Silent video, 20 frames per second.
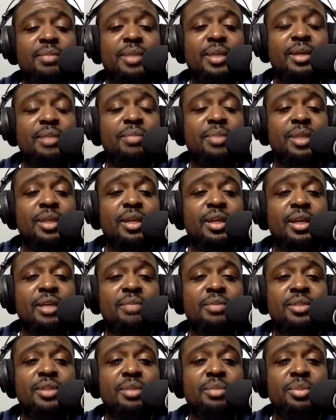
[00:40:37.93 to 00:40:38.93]
man, but he
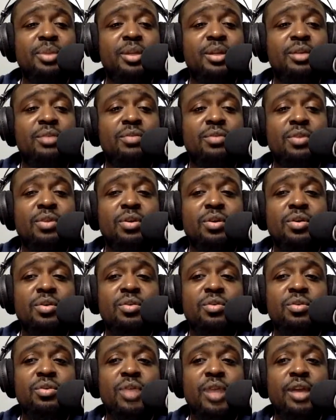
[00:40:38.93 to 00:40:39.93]
keep jumping in the wrong
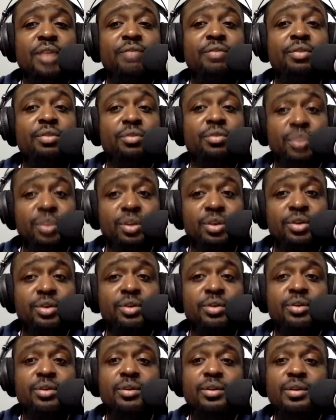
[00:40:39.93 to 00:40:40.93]
hole. Like for real,